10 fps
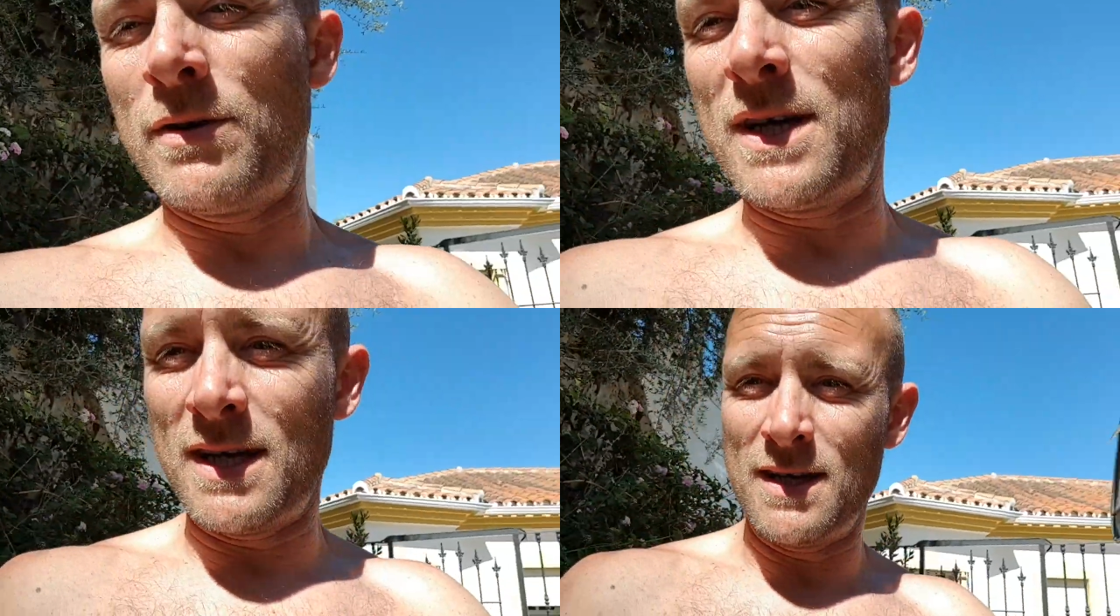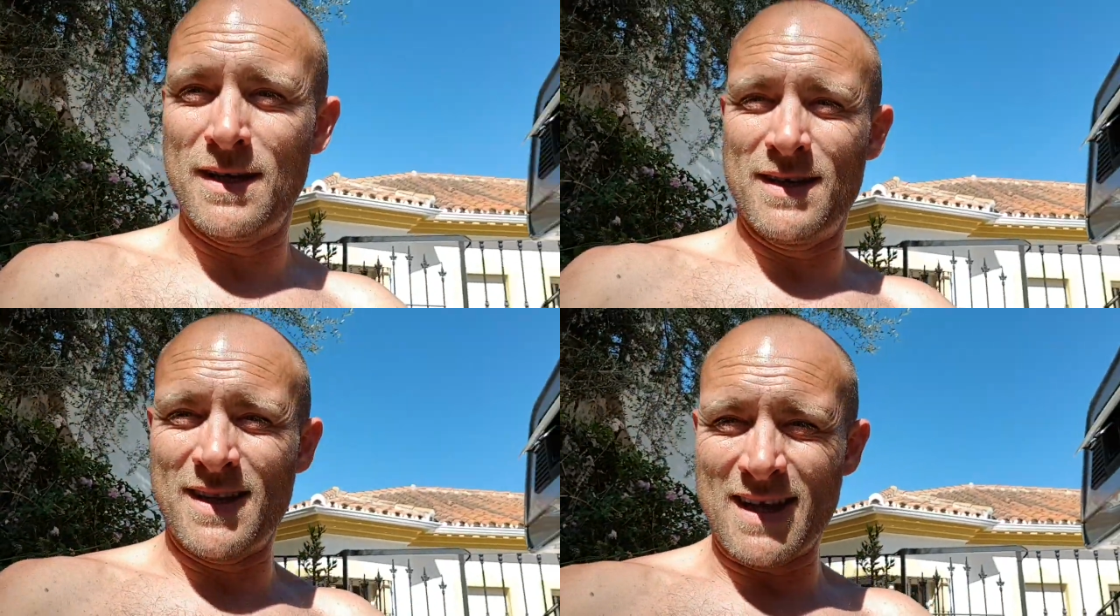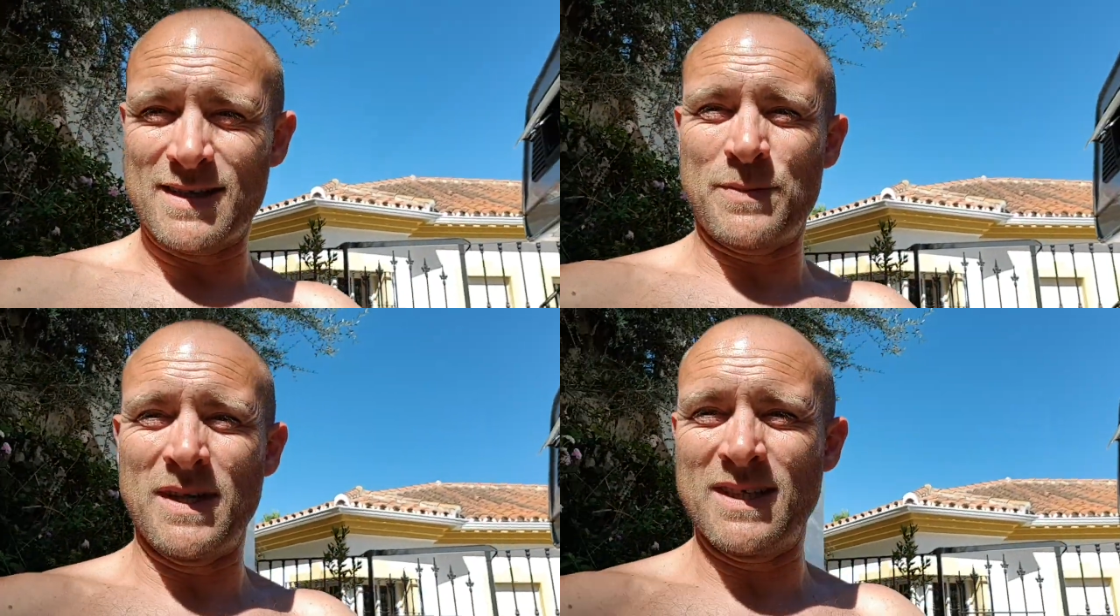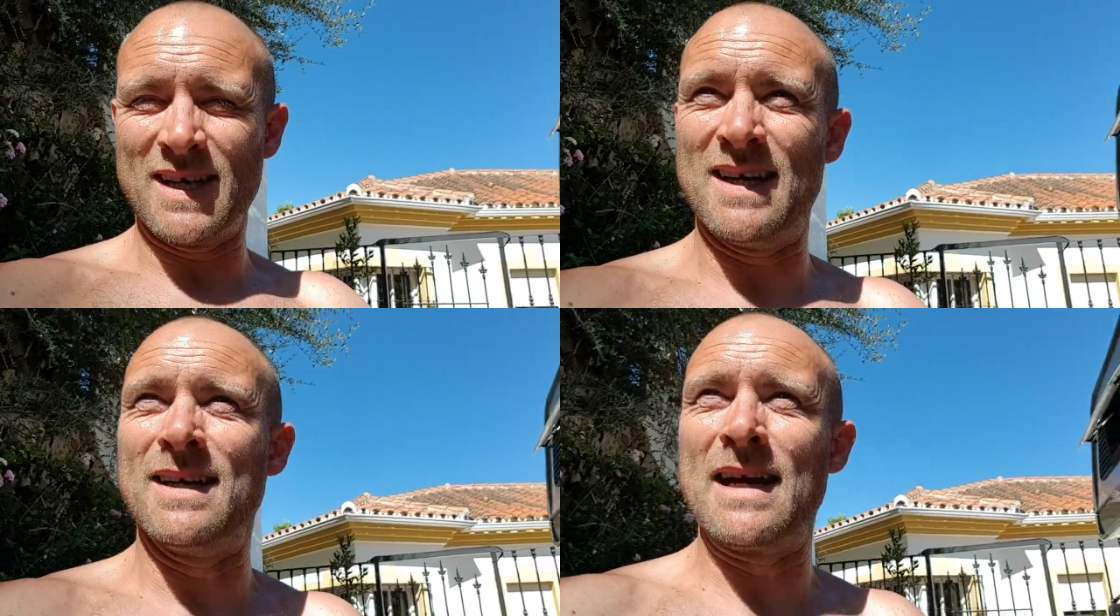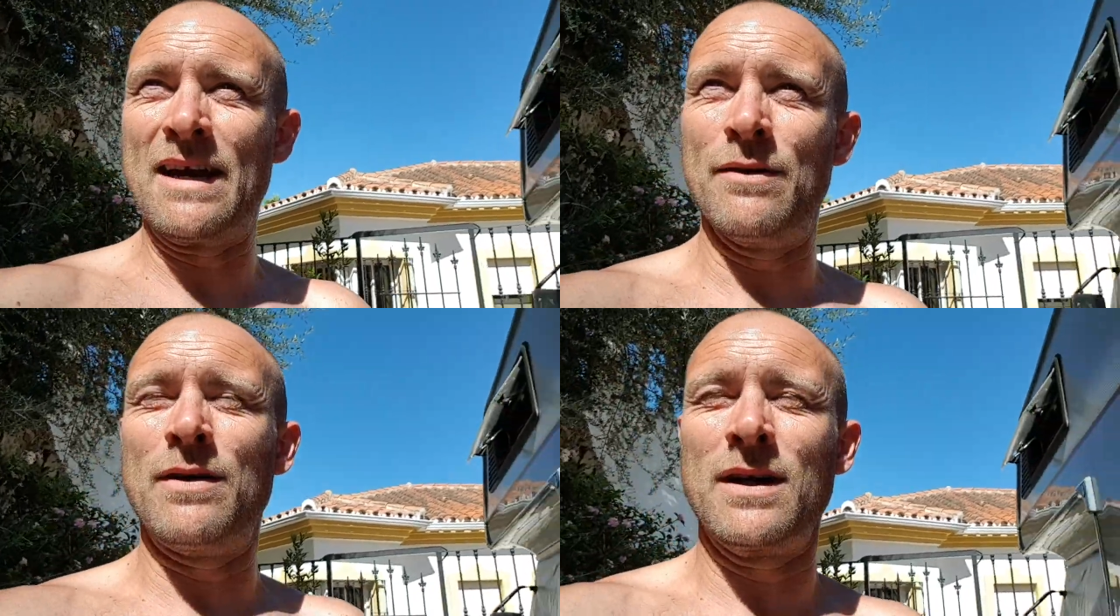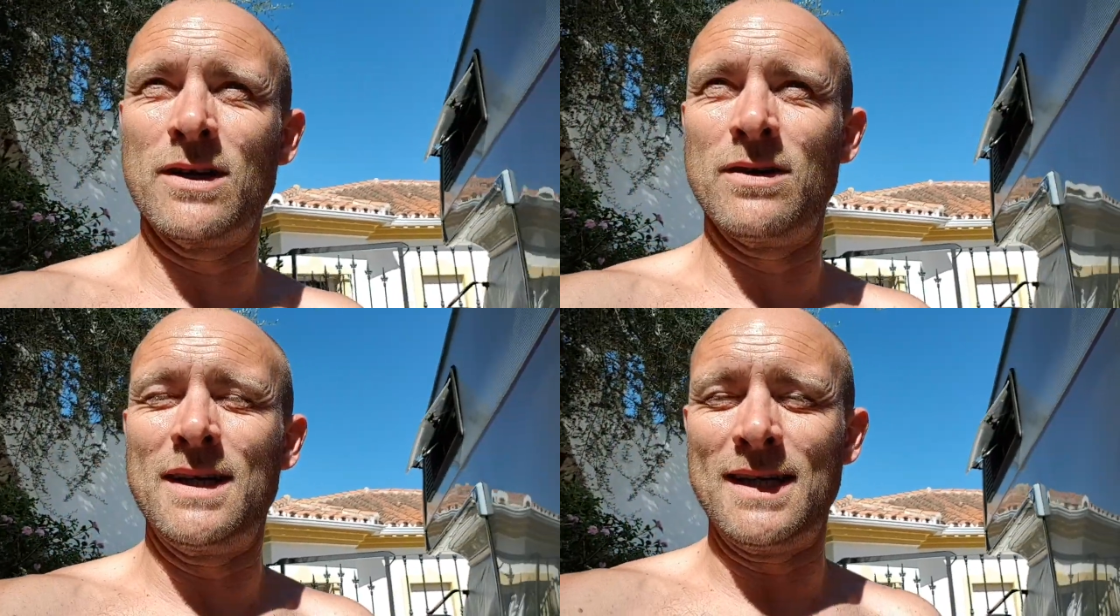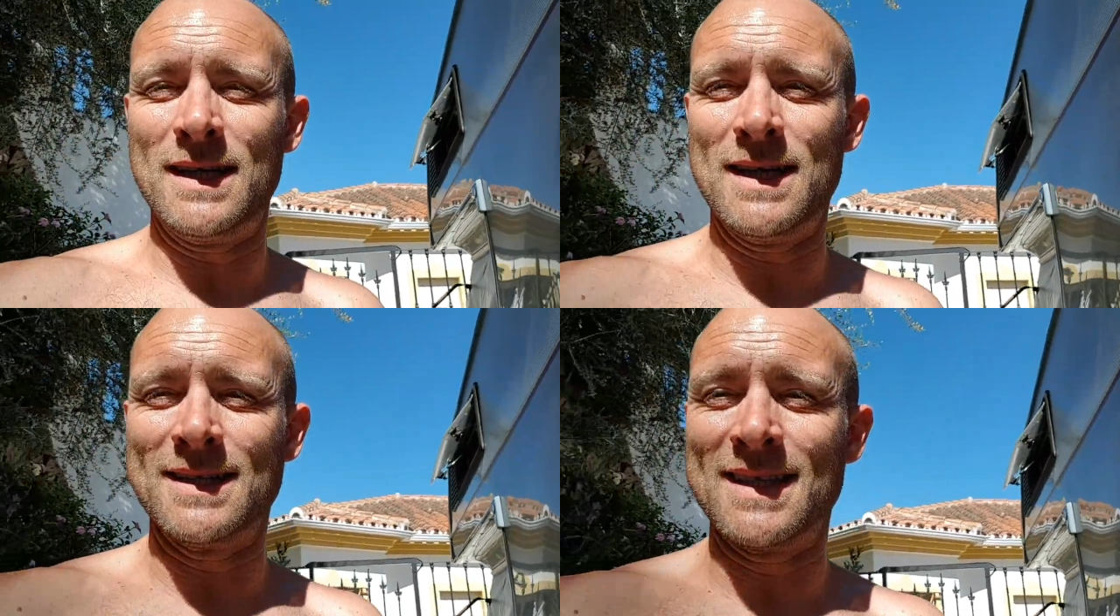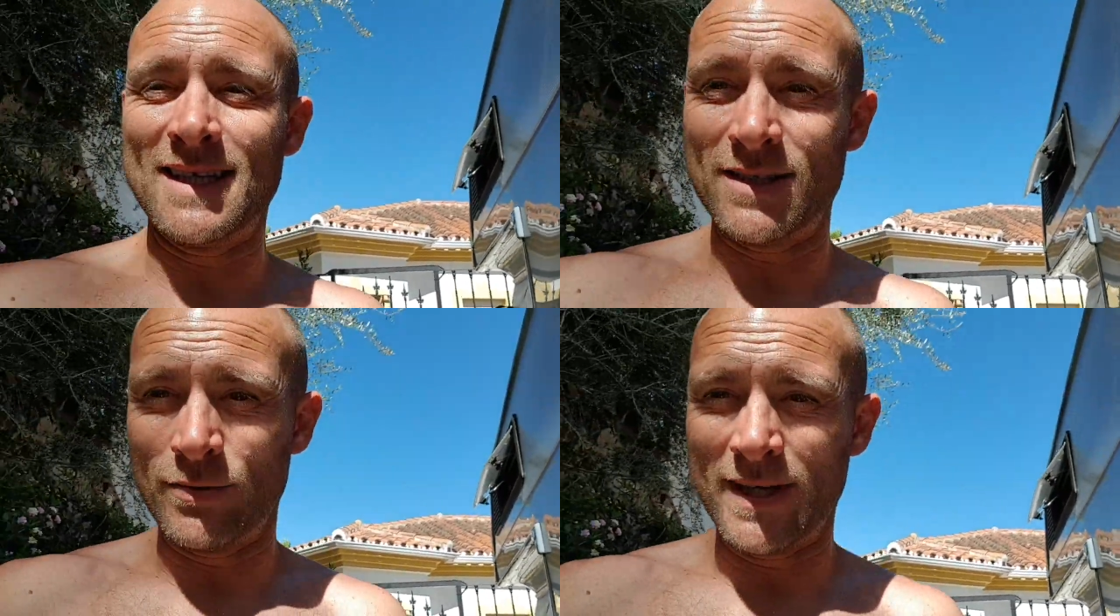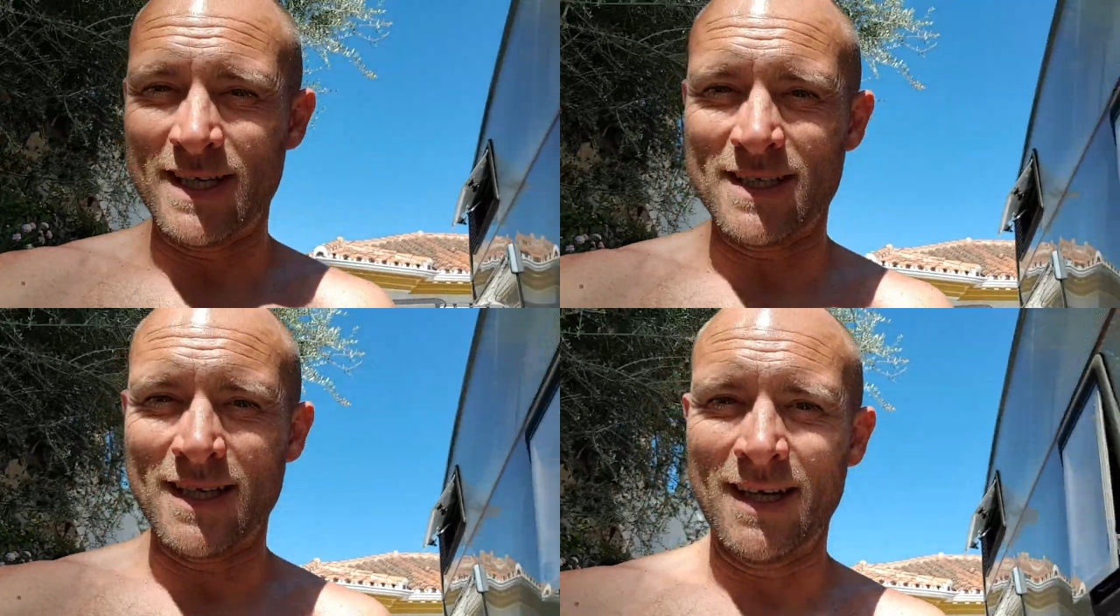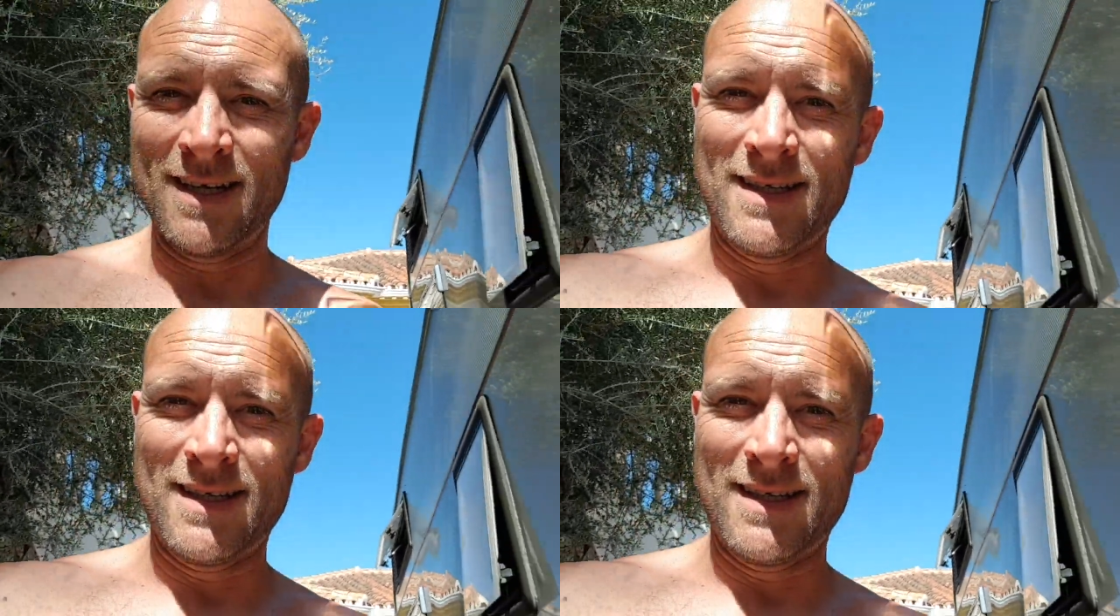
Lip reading: in that space there now I got a diesel heater,